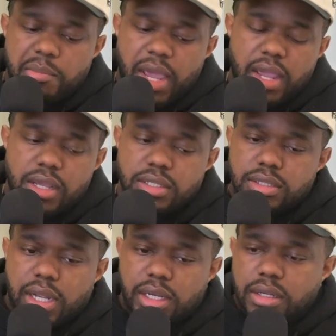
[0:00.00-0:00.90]
pay
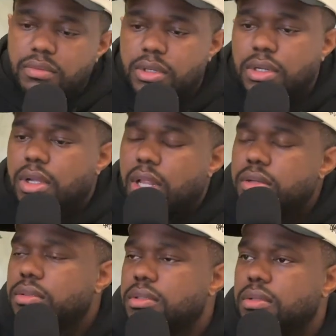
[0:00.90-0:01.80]
is like nowhere near
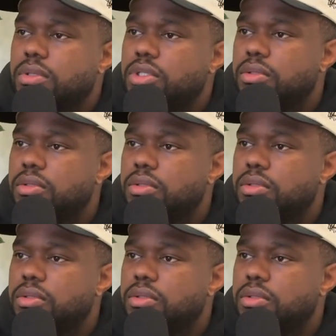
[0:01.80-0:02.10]
close to what you